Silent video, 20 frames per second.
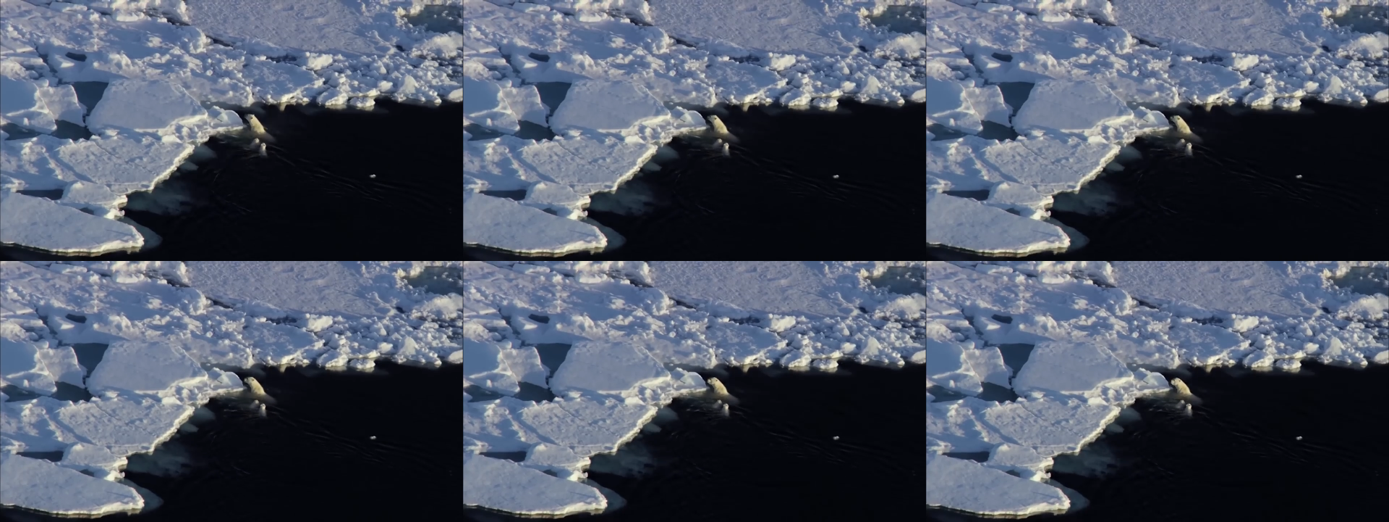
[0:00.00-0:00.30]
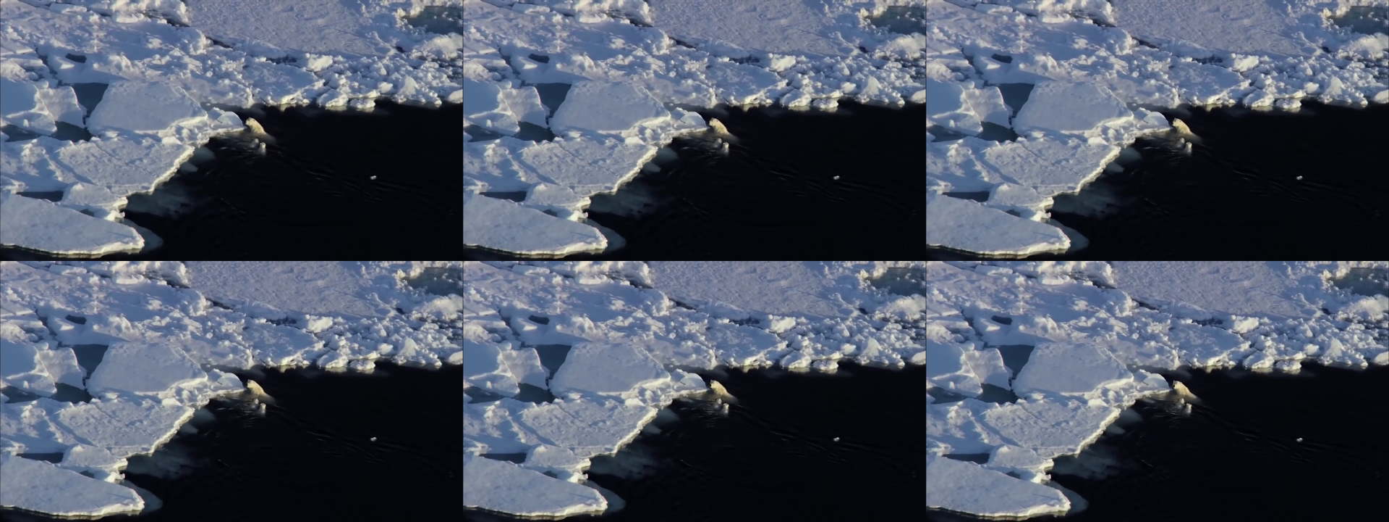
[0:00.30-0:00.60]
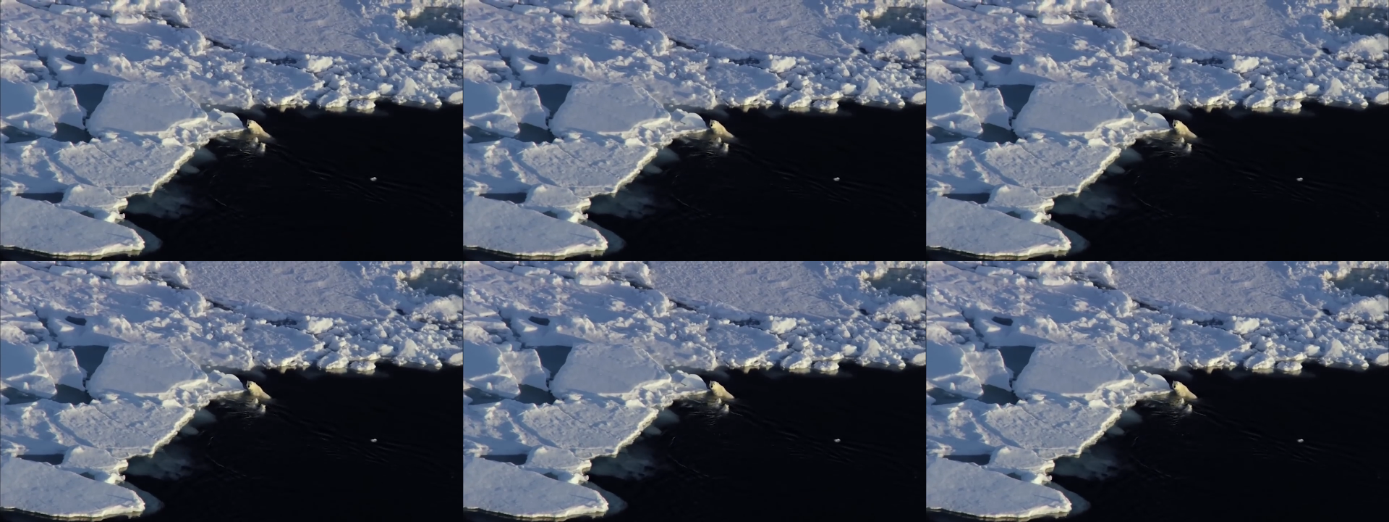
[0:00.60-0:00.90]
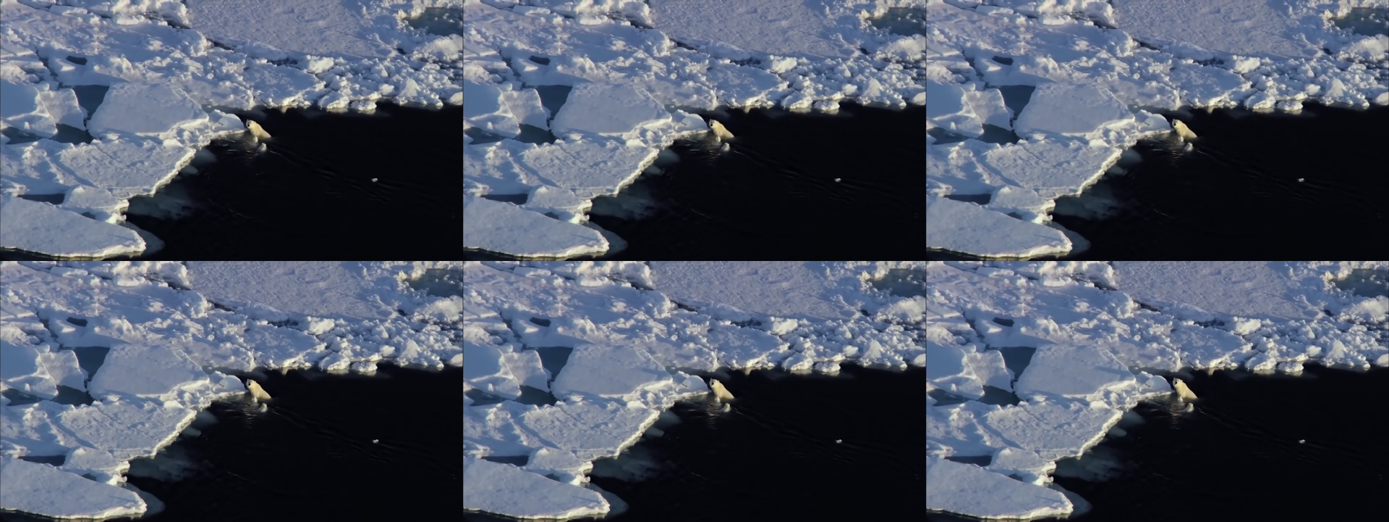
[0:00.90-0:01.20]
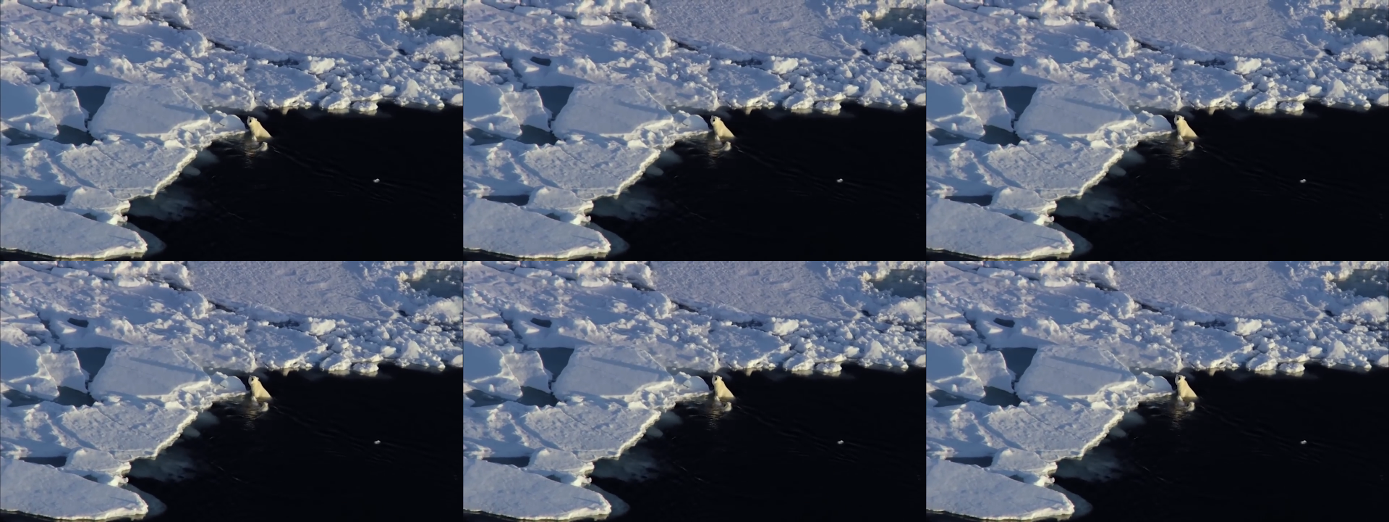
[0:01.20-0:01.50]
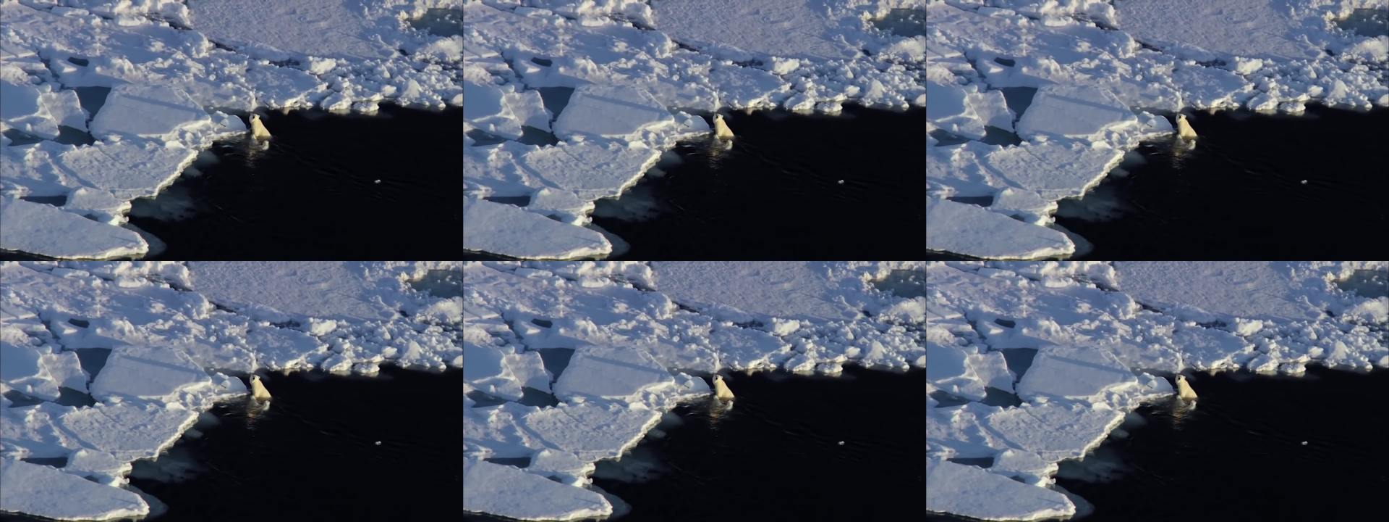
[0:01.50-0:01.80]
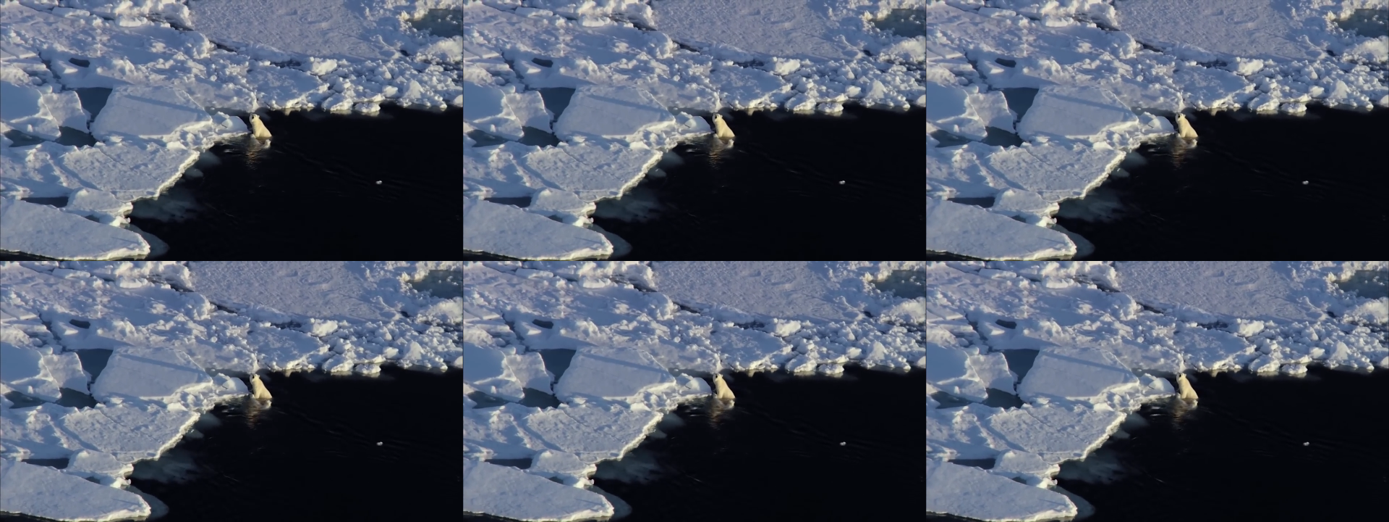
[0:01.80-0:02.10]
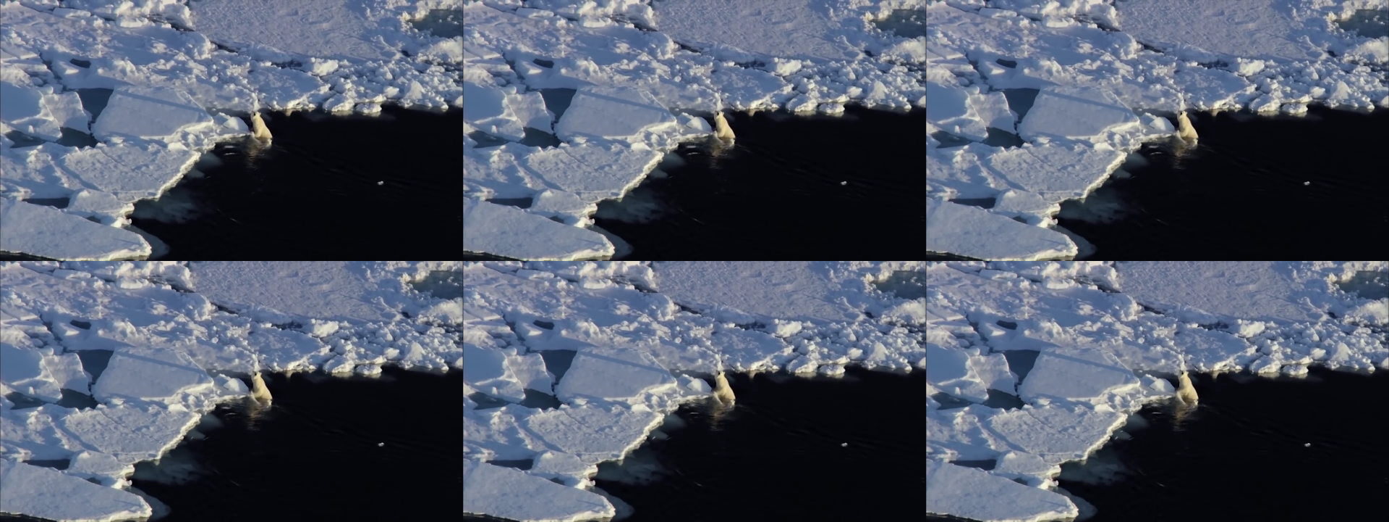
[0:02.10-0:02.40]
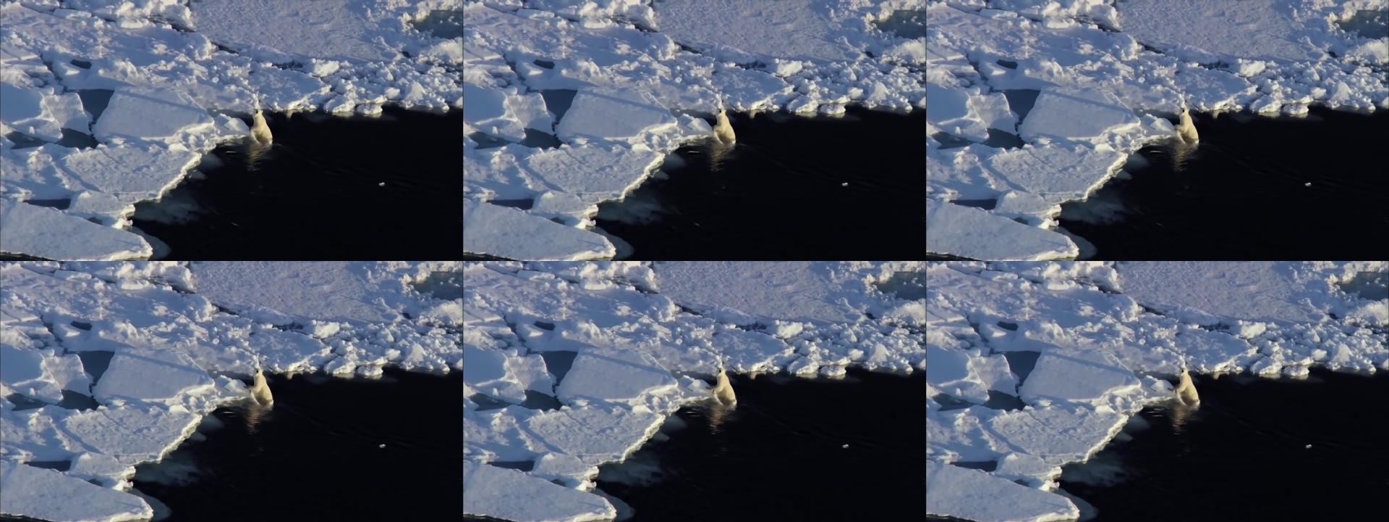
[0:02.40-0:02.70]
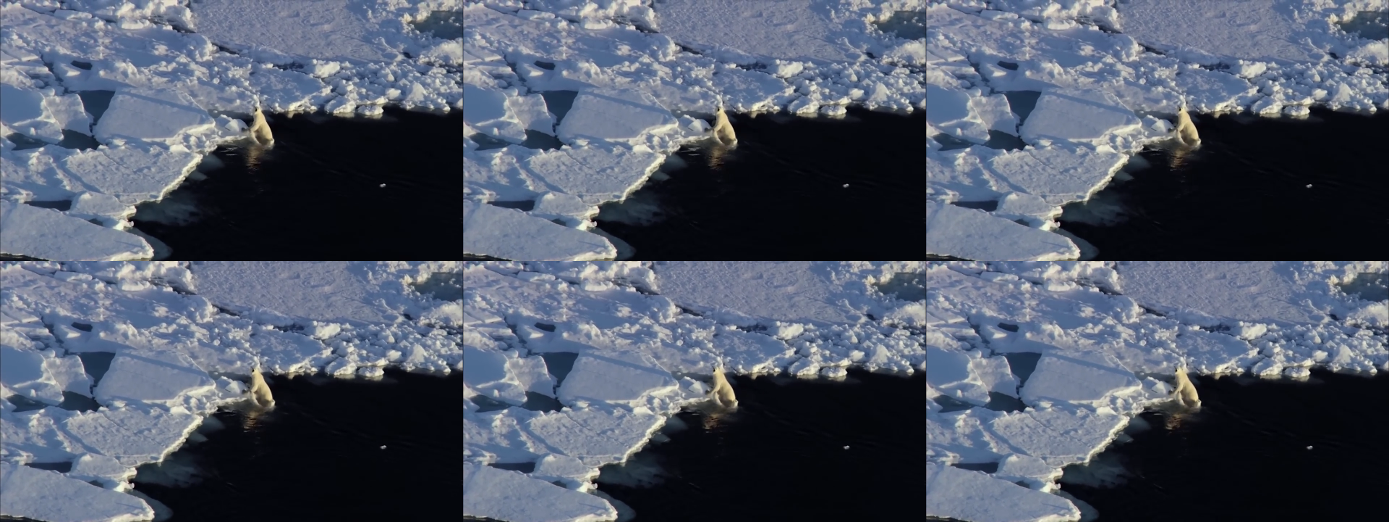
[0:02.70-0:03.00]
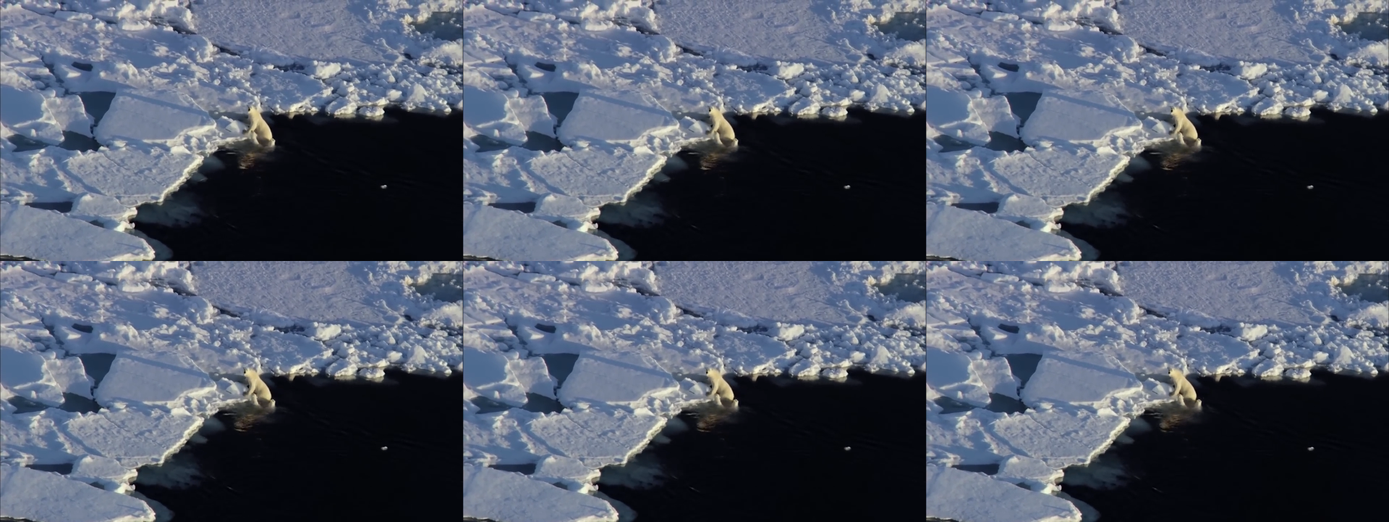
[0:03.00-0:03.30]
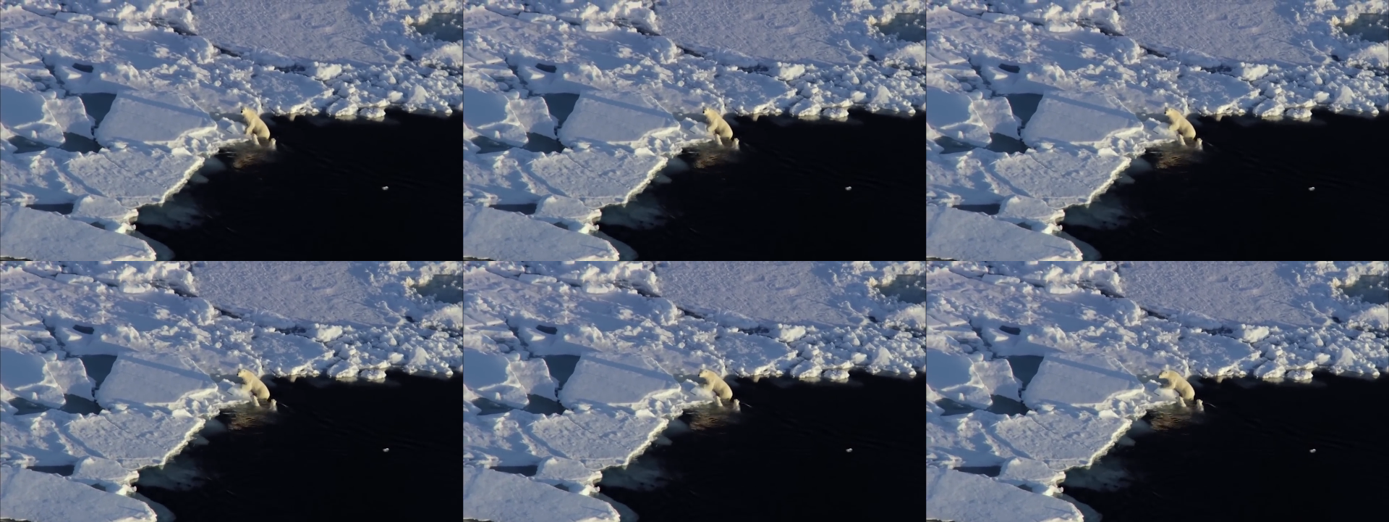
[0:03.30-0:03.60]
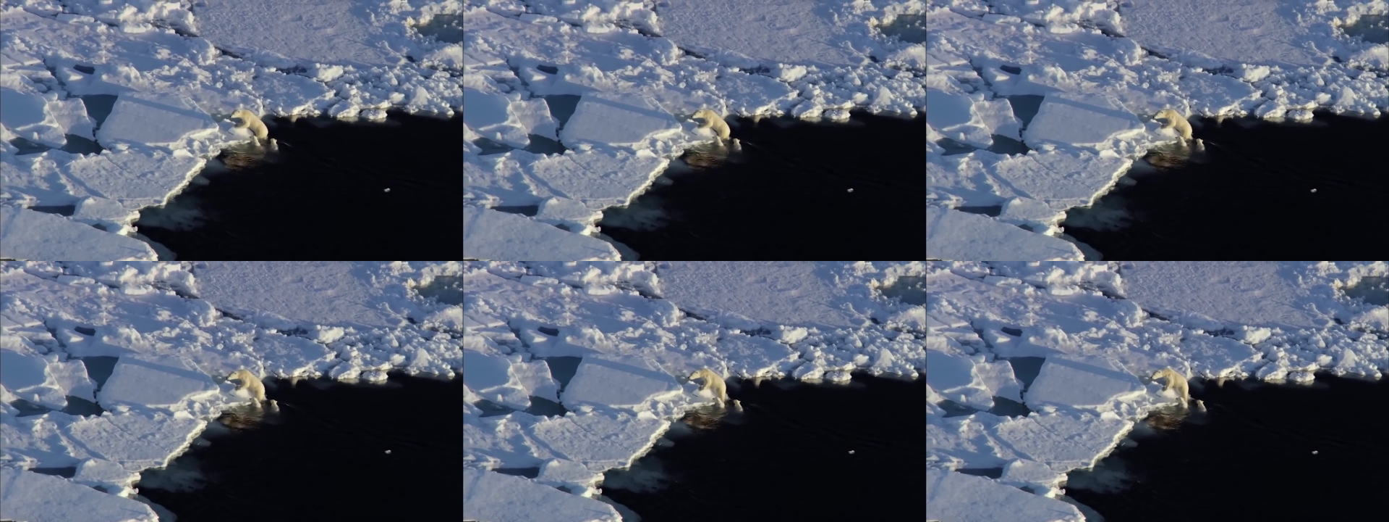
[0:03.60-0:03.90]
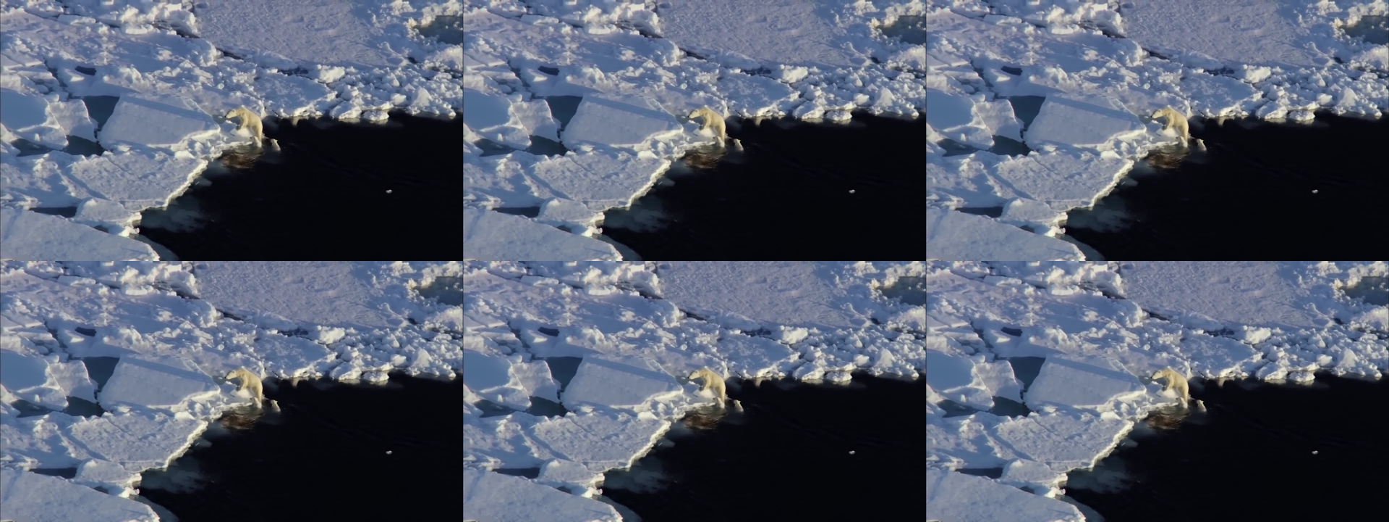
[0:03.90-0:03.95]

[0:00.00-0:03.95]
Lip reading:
[unreadable: no face in view]